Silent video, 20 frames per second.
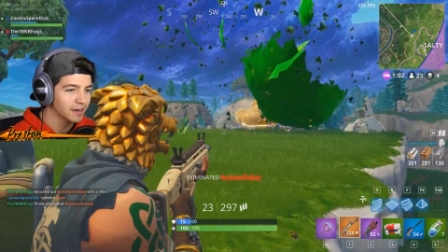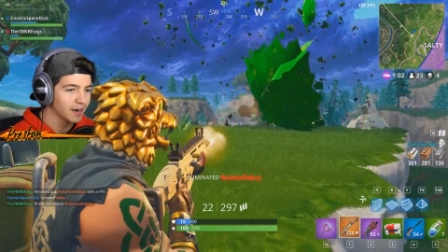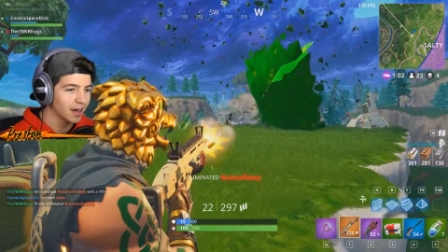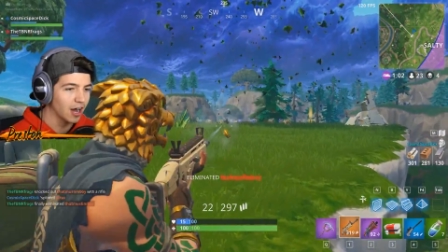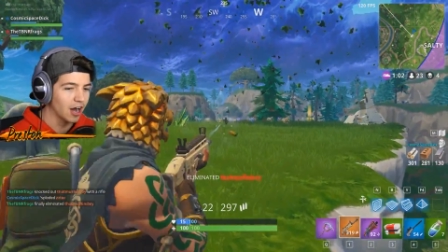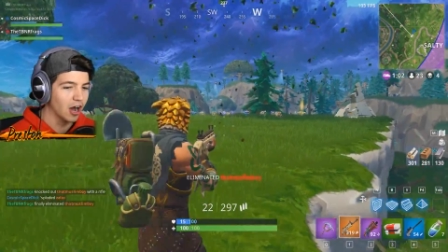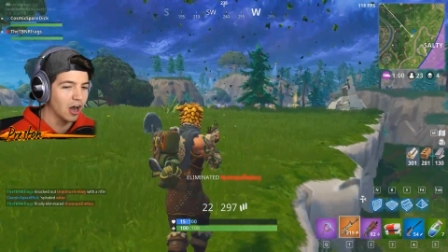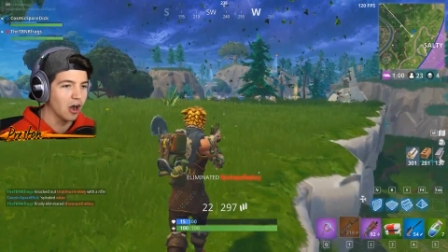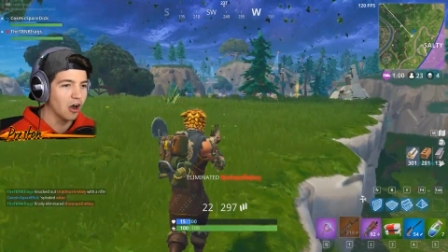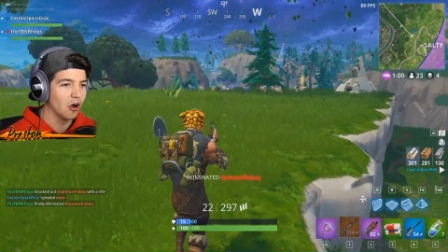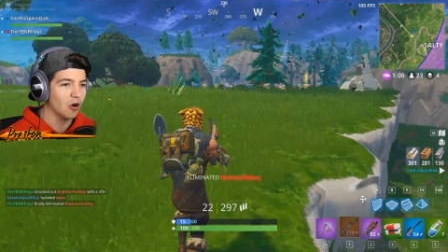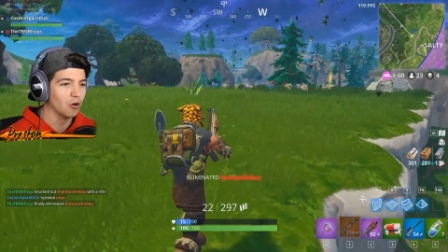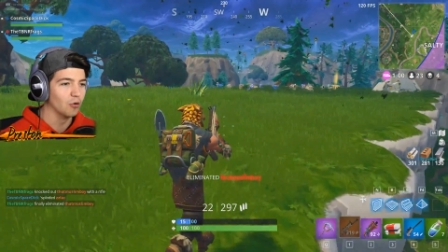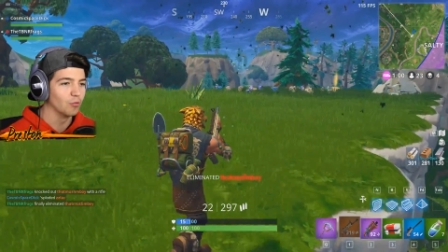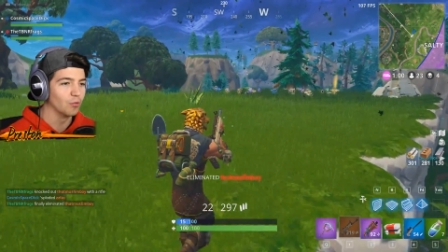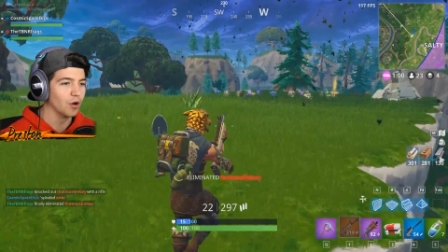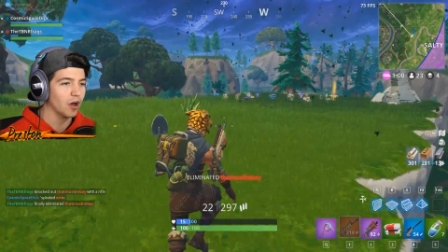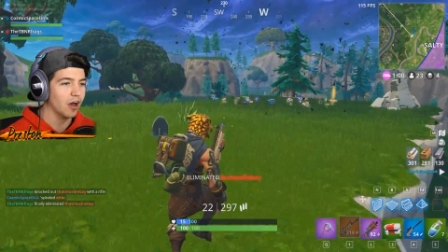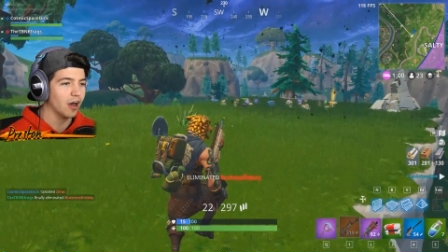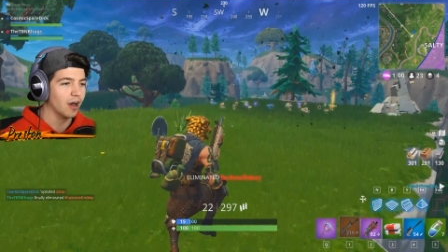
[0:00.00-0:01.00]
Oh,
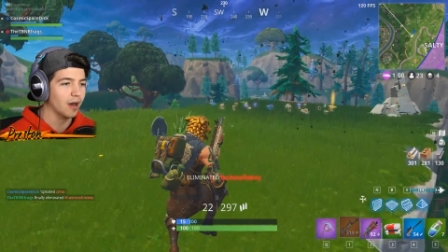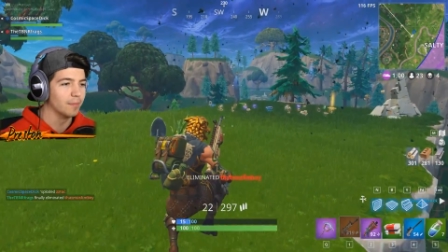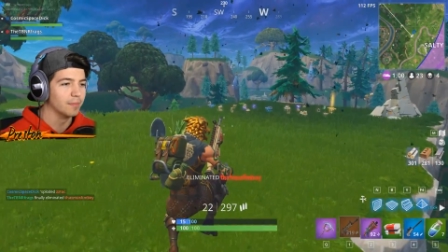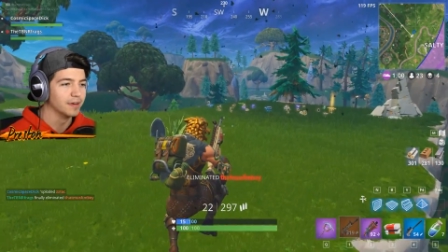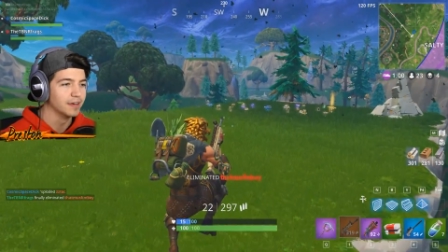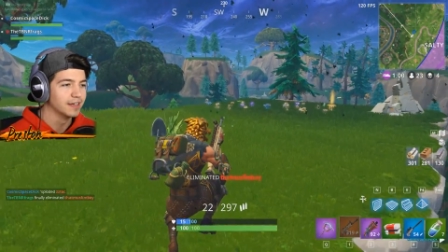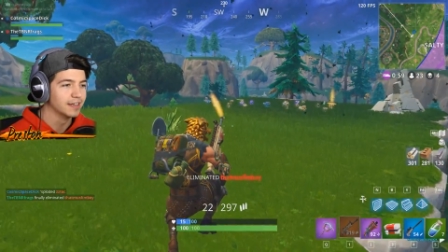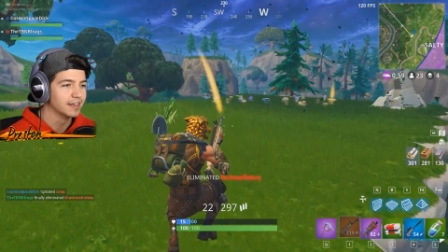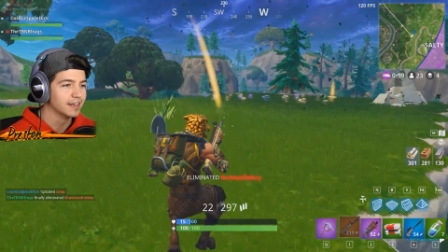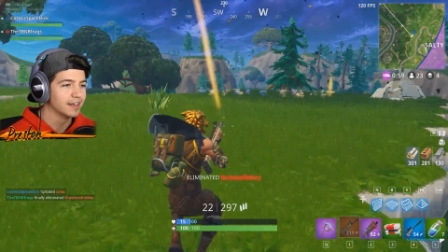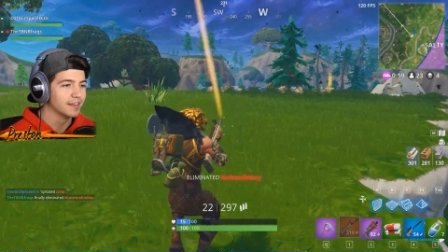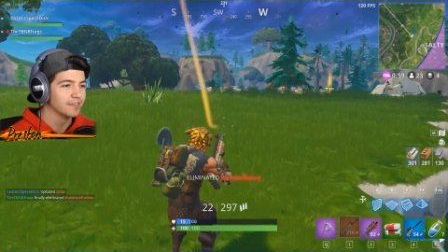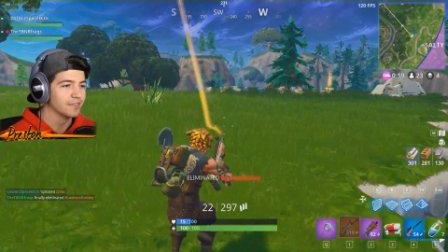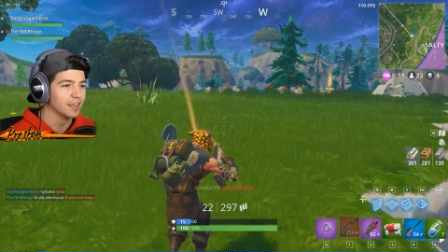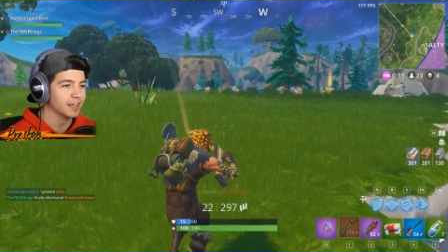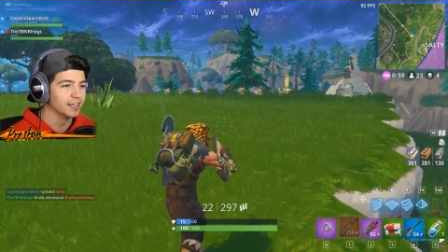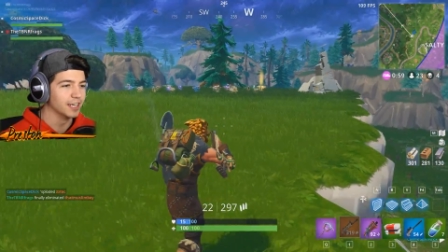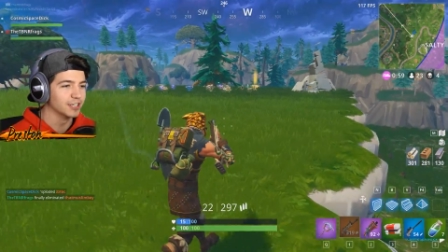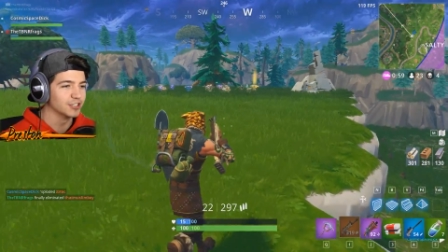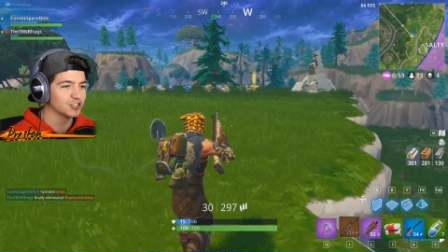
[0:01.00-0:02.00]
Rob.
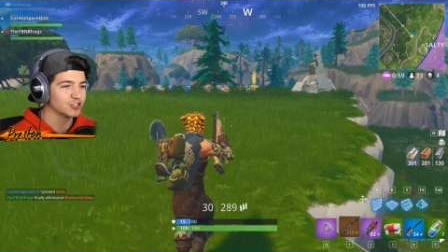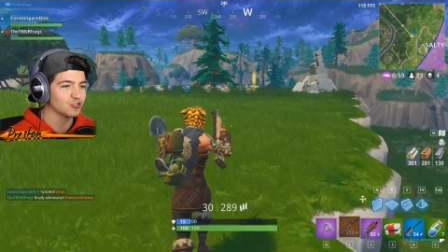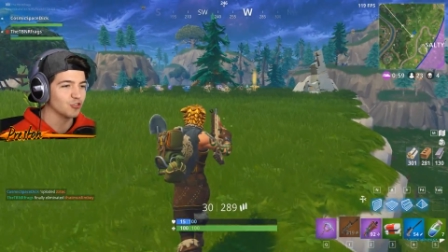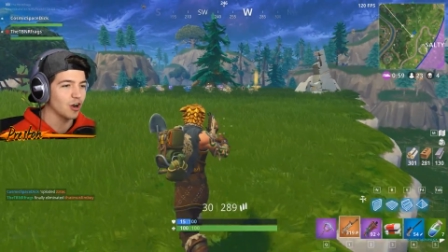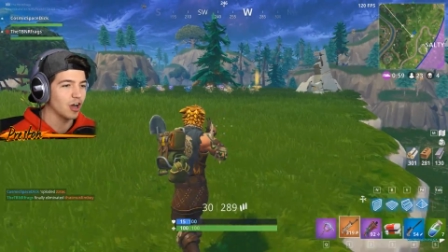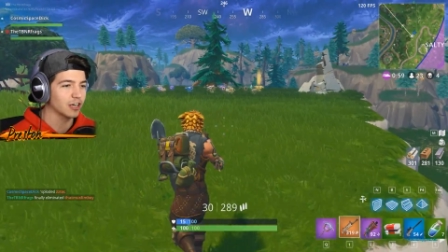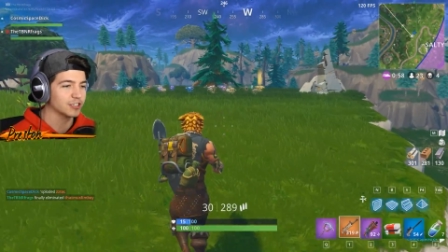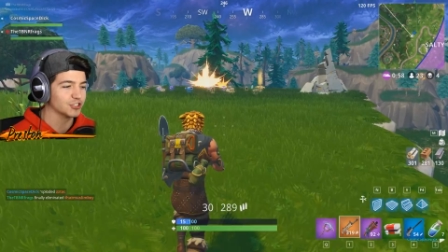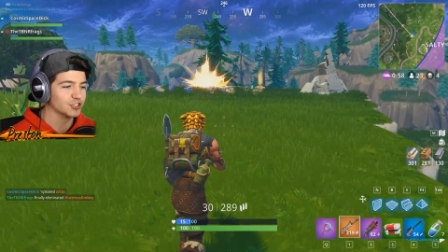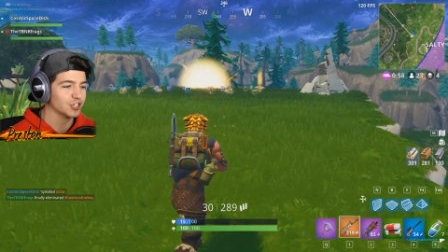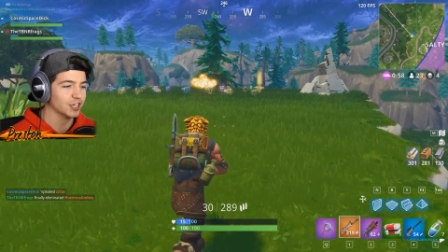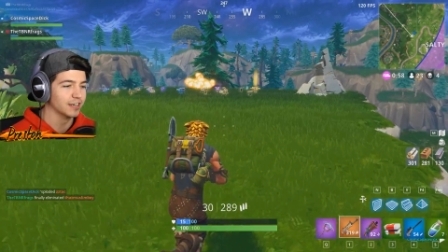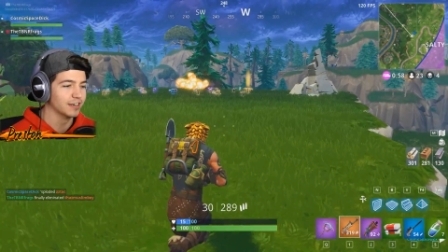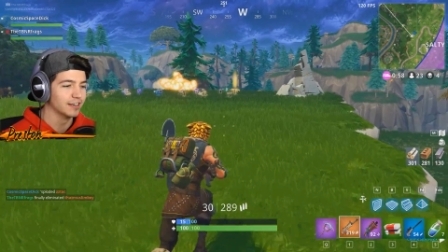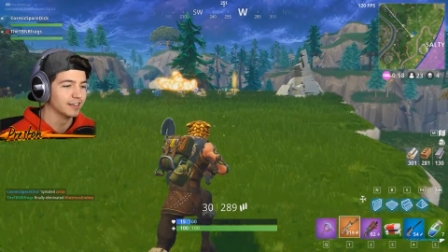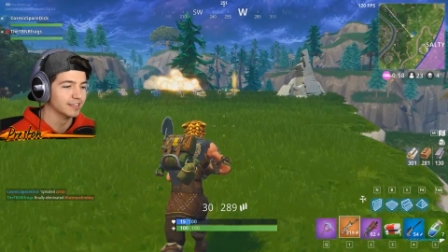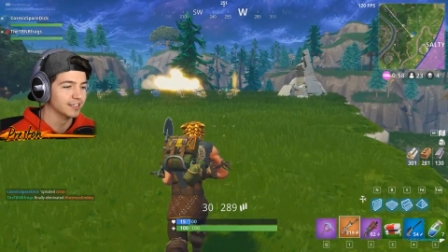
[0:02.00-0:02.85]
The destruction.